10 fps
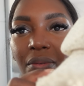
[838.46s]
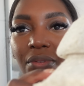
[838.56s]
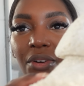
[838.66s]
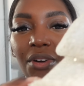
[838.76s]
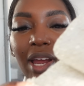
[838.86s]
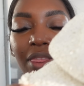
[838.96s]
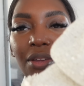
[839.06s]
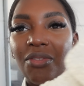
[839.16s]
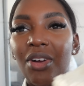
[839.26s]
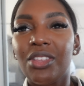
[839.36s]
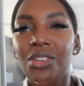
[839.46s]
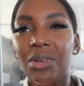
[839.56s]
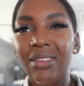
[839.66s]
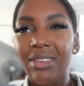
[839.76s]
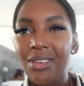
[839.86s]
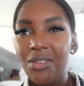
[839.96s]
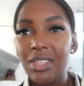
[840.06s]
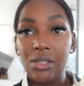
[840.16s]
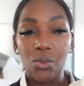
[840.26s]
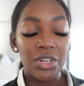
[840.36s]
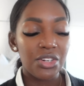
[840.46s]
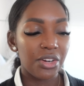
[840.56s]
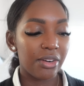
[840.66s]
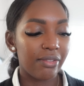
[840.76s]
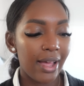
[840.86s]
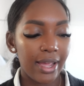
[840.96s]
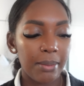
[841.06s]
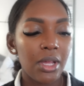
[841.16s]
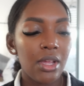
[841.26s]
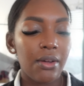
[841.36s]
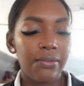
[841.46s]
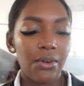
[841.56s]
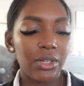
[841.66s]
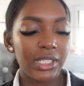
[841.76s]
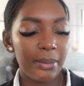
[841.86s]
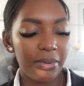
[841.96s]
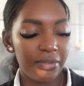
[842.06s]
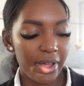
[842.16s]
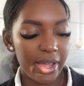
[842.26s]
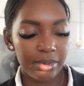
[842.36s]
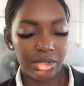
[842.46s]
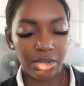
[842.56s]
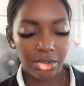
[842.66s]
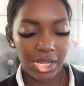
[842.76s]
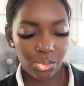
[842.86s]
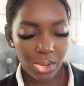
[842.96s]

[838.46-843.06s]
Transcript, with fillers: fur at the front, so giving you this winter vibe, fall type of vibe. So that's